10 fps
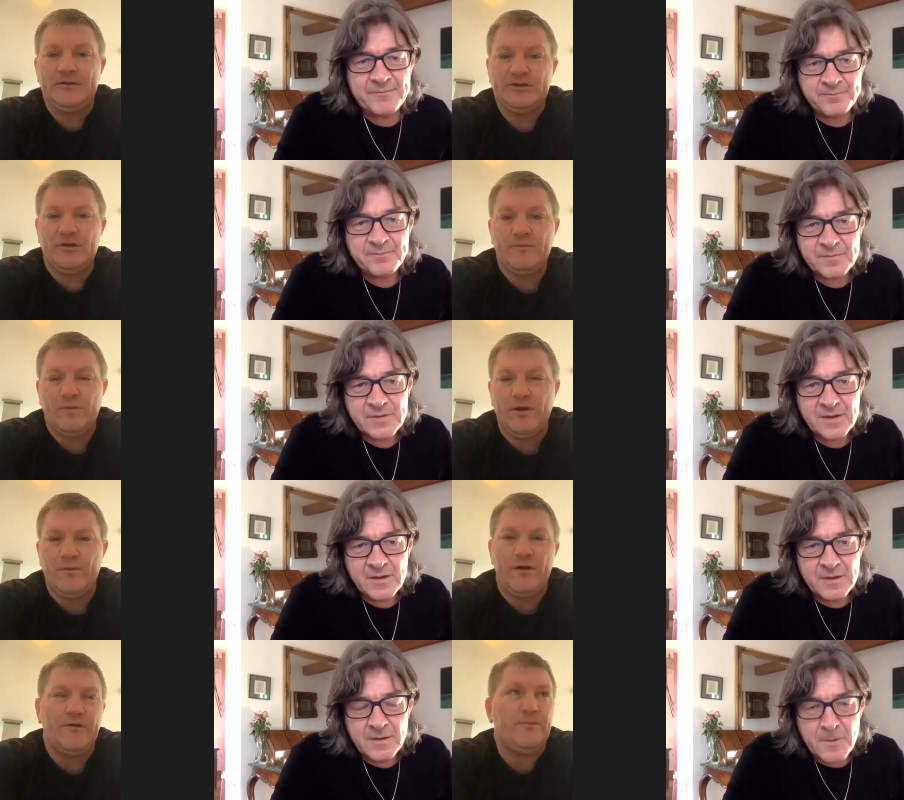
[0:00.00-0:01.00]
Speaker 1: So
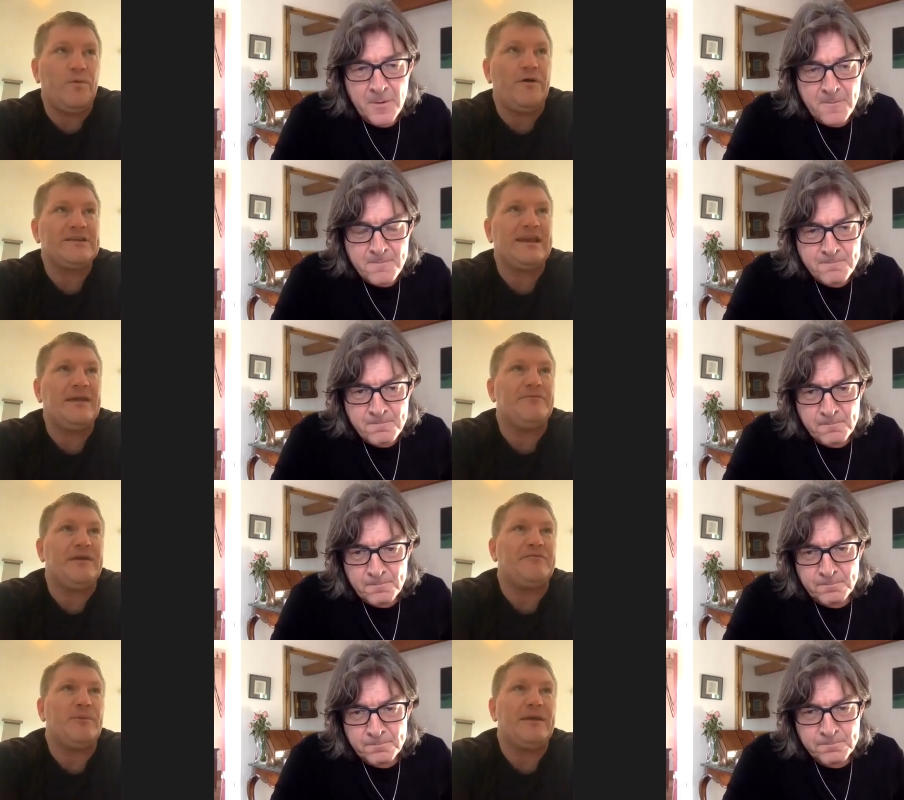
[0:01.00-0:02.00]
what, what, what a time
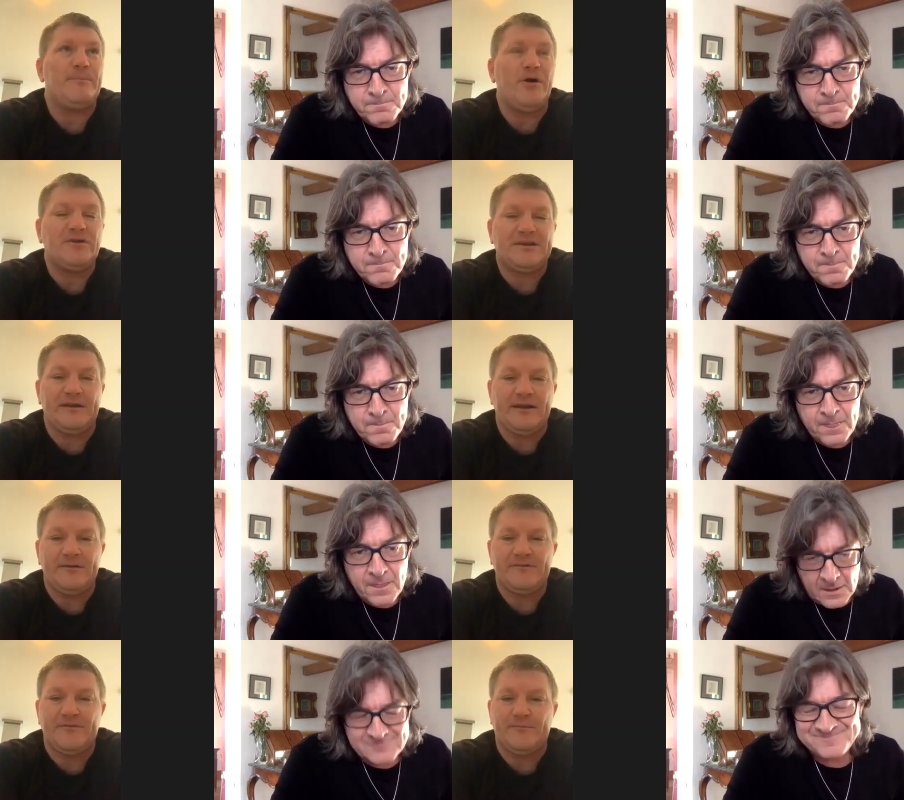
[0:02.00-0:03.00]
for heavyweight boxing
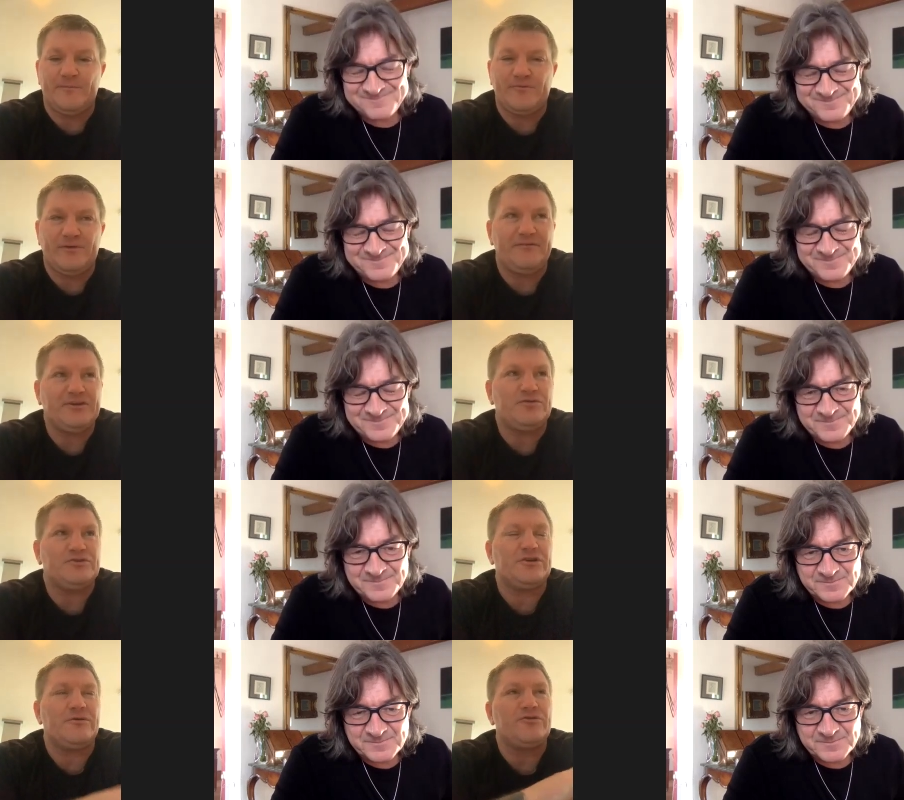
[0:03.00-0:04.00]
and for having
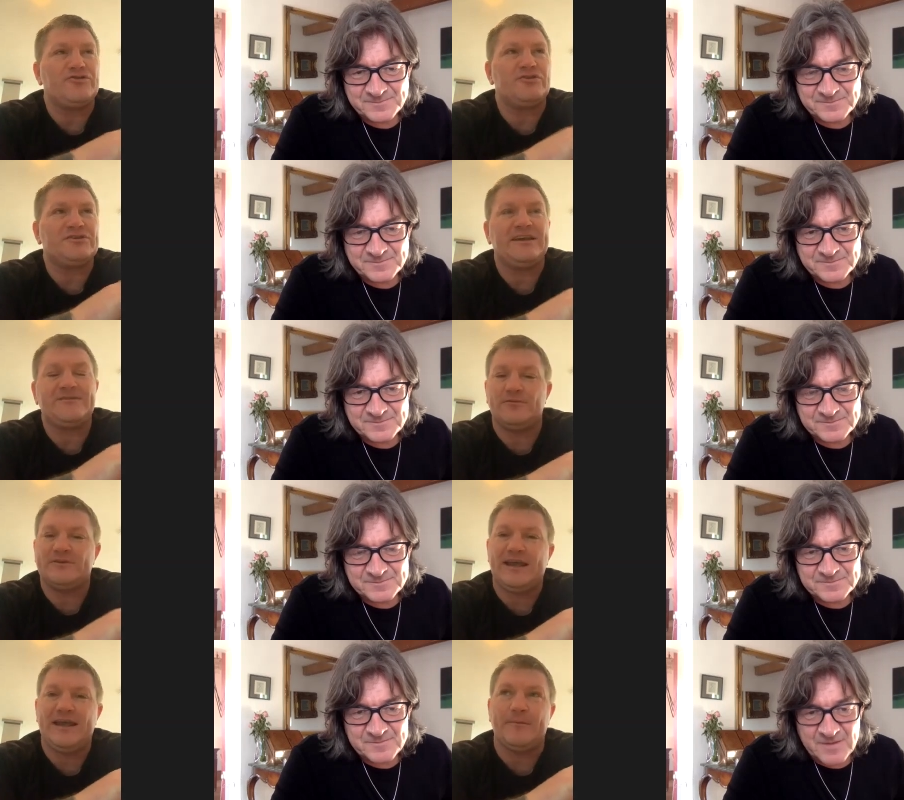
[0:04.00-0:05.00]
such a successful
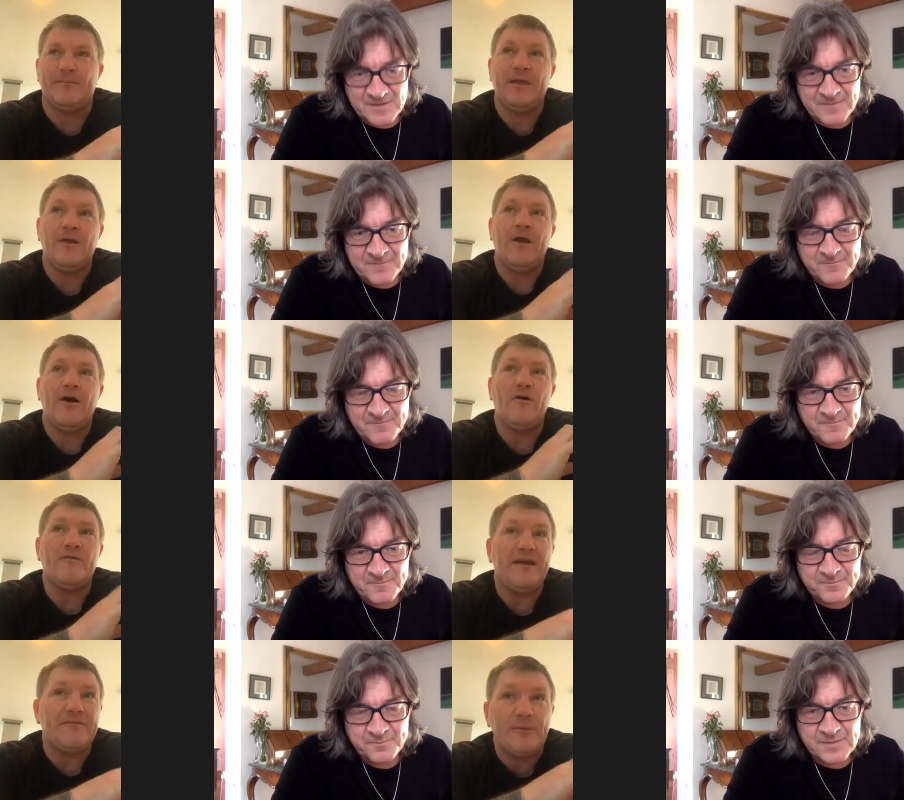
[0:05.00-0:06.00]
time
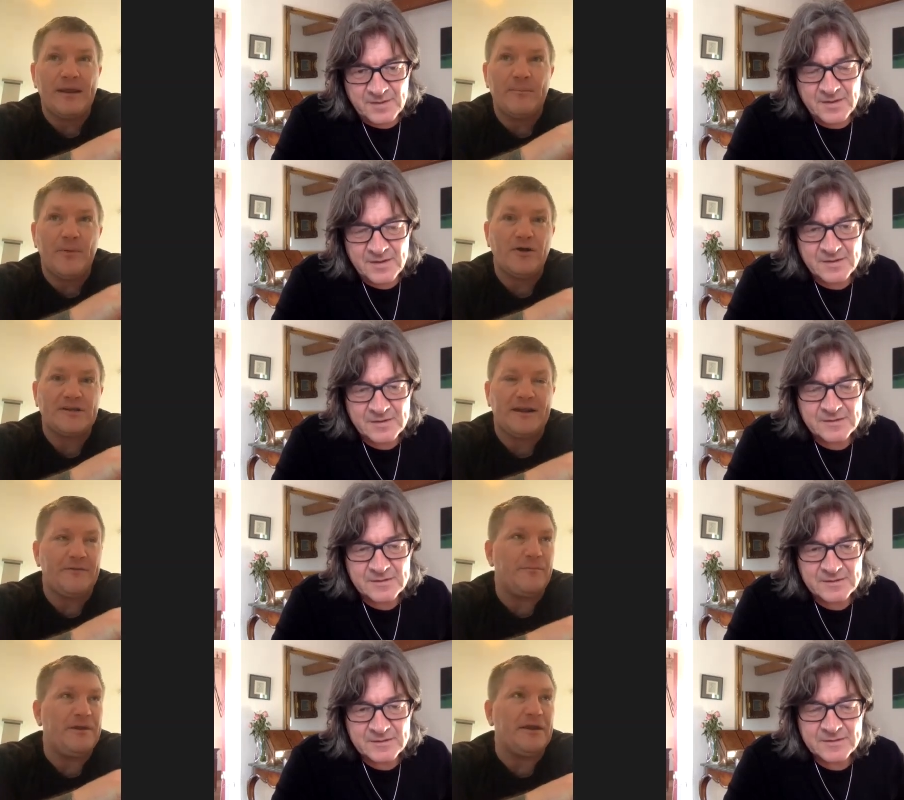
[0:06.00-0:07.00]
of heavyweight boxing
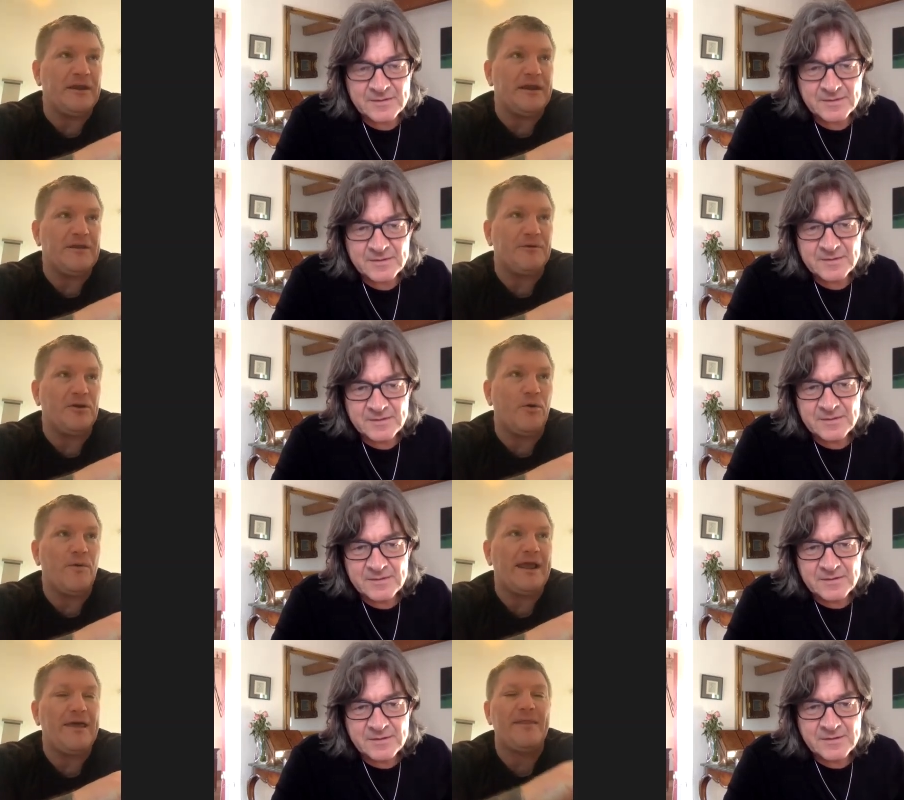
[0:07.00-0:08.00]
at the minute. If we
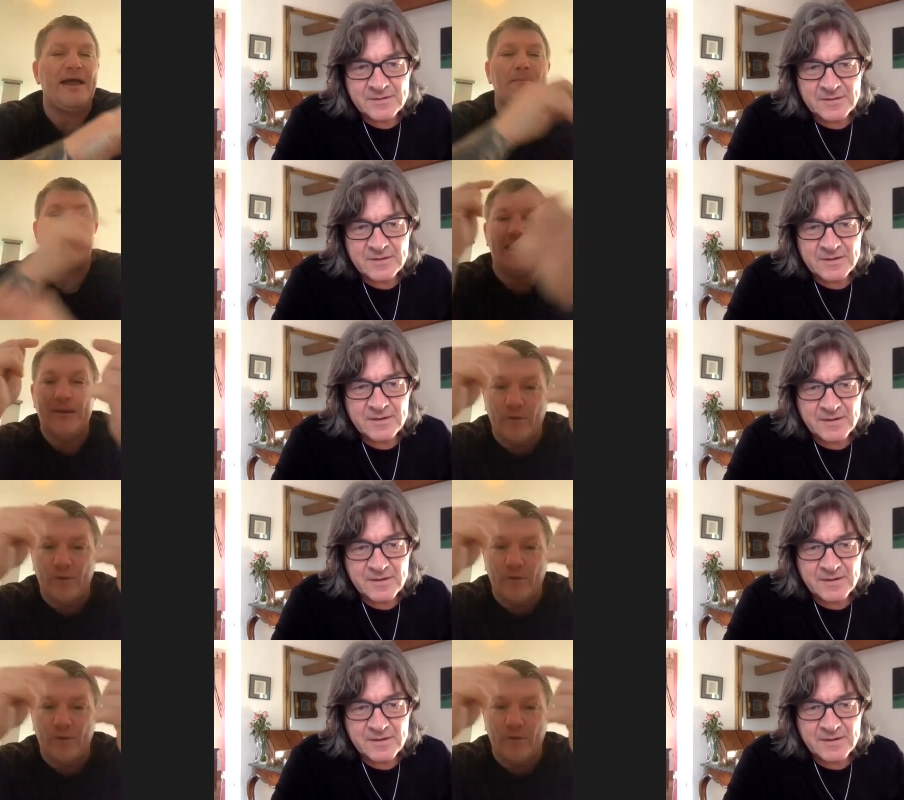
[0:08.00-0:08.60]
don't get that main